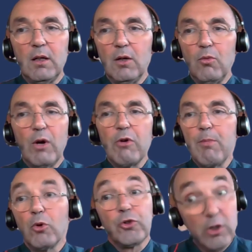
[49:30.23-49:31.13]
uh, were
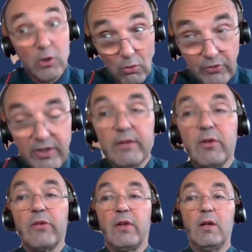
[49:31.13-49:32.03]
reported in all
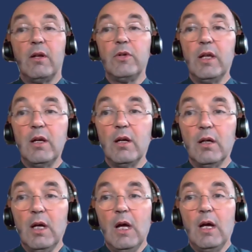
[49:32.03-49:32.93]
centers, including
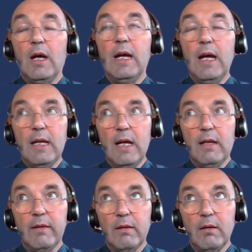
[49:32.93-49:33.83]
uh,
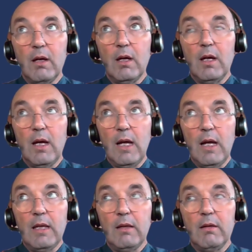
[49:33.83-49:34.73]
and uh,
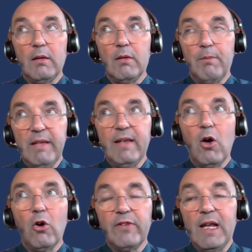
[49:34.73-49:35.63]
and
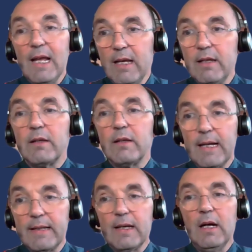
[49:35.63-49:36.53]
missing or delayed
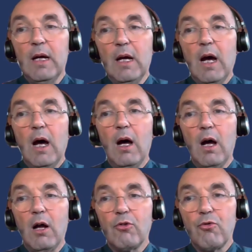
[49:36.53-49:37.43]
data are,
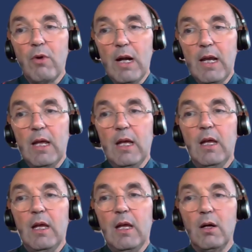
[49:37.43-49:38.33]
are
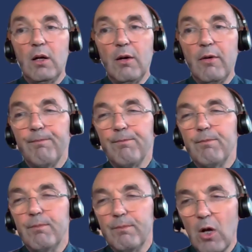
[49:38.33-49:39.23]
really
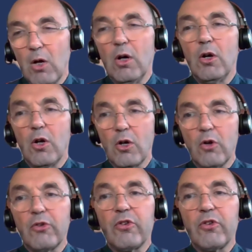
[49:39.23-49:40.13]
a,
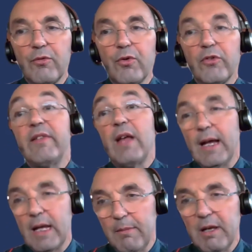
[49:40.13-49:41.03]
concern for these
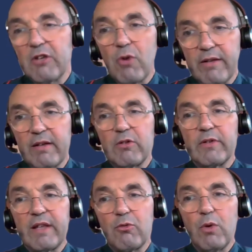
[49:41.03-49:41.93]
academic trials that,
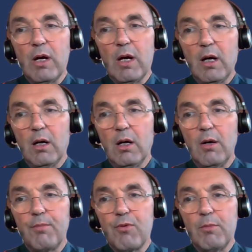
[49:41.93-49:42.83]
that we
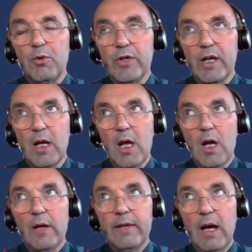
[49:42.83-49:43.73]
are uh, promoting.
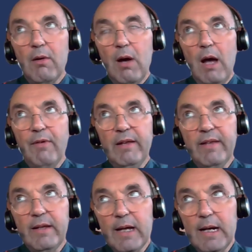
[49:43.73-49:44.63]
Now, having
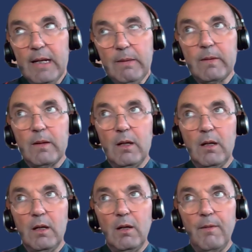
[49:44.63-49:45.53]
said that,
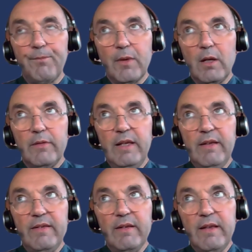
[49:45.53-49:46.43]
um,
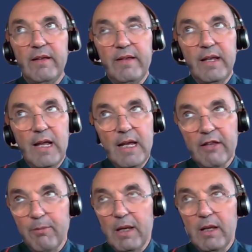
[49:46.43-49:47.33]
this, this delay
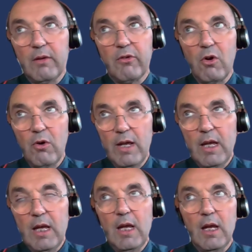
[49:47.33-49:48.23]
has been
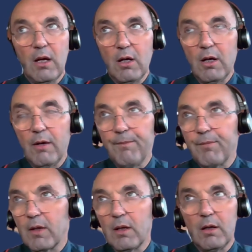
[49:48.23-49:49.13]
slowly
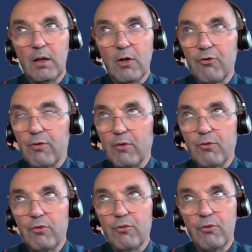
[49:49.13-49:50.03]
um, uh,
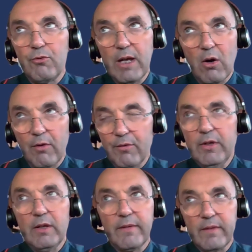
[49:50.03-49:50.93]

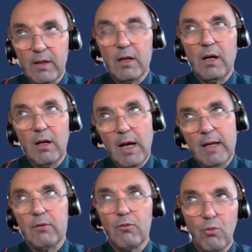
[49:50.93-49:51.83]
recovered. Uh,
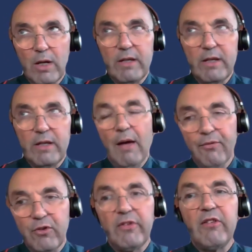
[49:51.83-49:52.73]
and one year
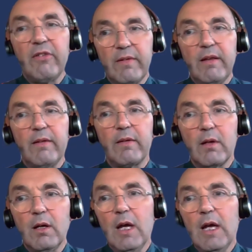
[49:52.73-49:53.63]
after this, this
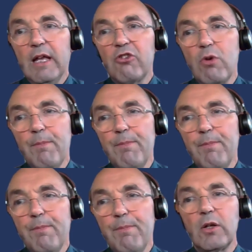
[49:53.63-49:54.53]
uh, extreme
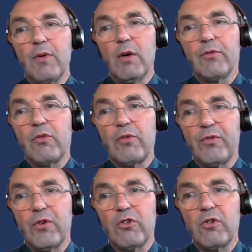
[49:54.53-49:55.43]
period of, of the
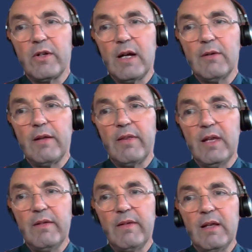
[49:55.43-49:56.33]
first lockdown, I
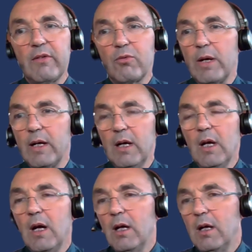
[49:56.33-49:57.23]
think things were,
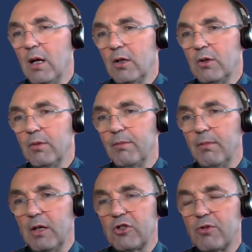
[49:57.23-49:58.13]
uh, are in a
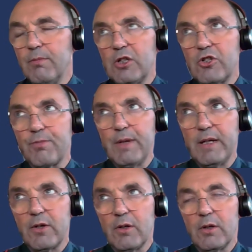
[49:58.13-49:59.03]
much, much
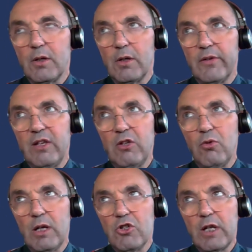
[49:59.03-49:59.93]
better uh,
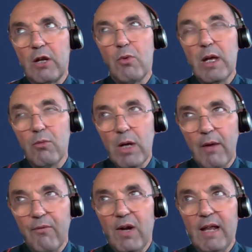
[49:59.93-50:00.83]
situation. And we, we
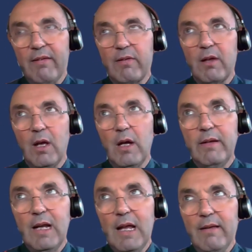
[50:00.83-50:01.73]
have less
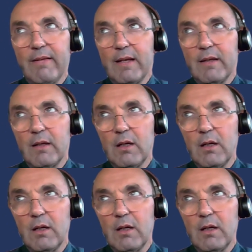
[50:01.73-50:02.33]
delays than